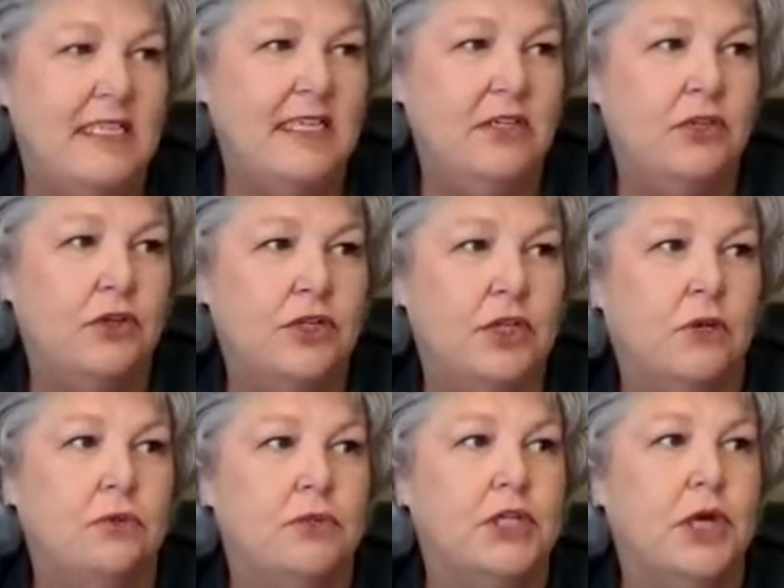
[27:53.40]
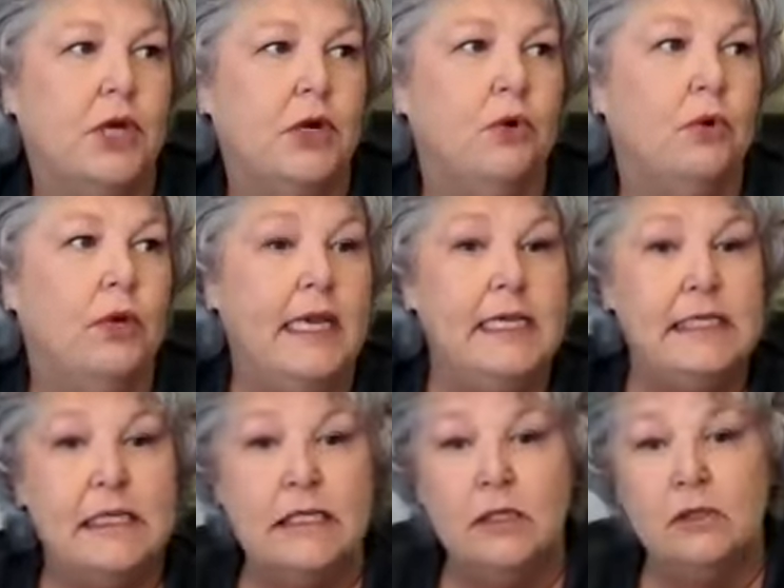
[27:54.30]
He's 17 years old. So
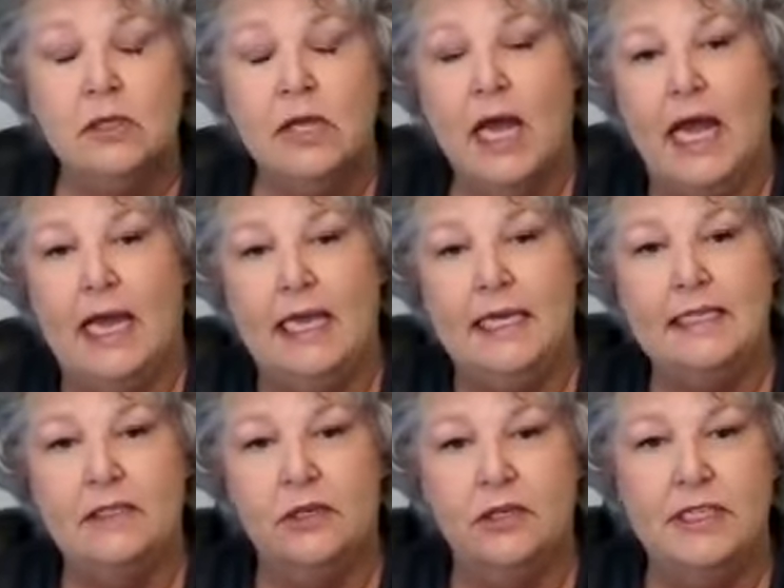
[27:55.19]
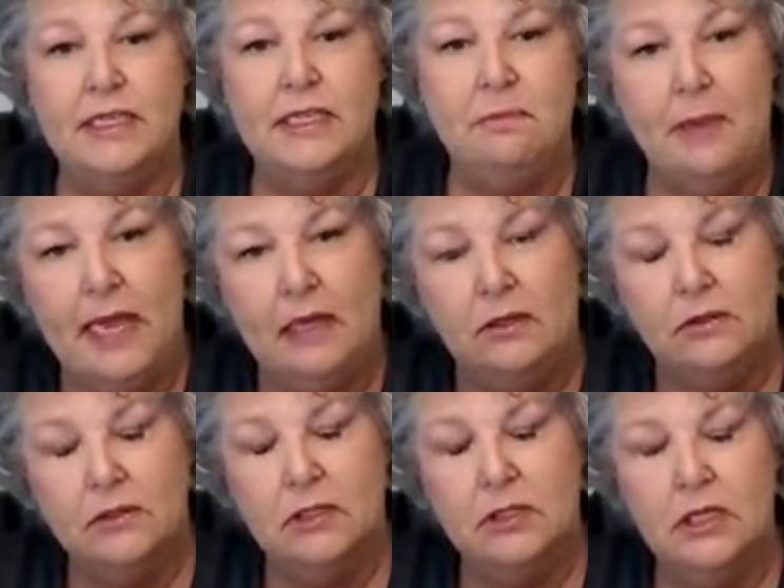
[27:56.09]
he's a little guy. He's 13
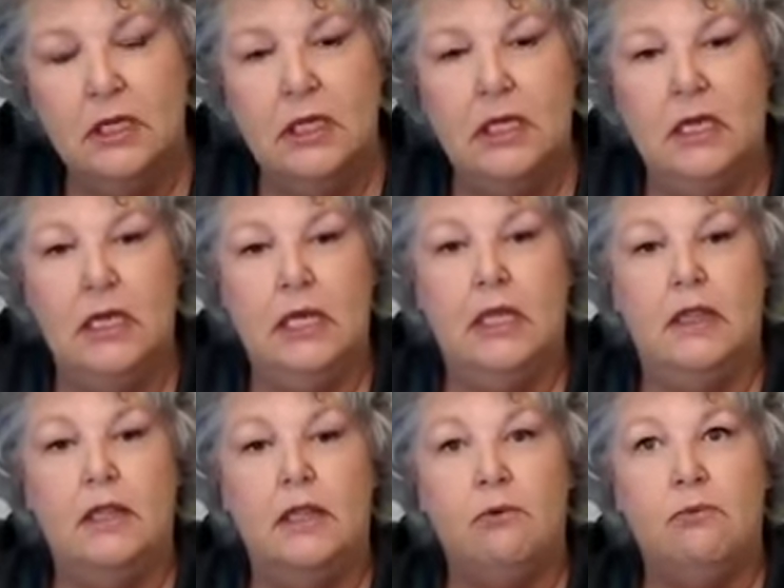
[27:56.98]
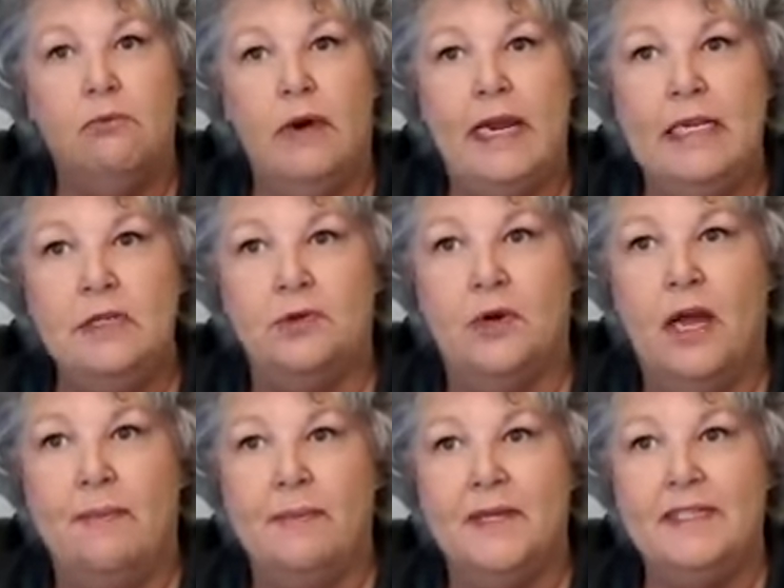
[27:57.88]
pounds. The
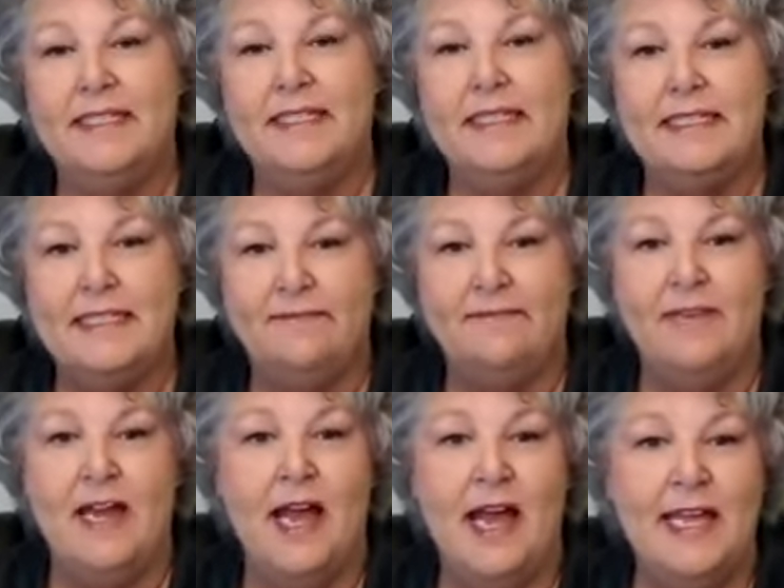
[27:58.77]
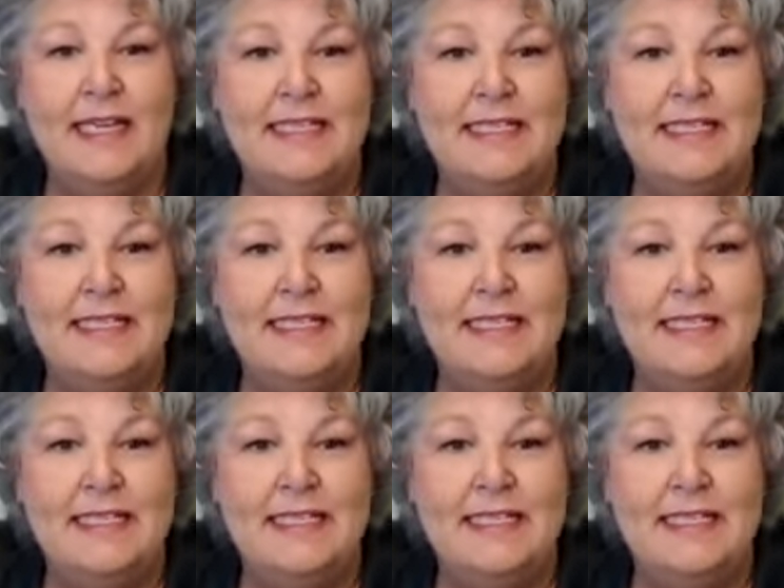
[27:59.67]
raindrop consists of 9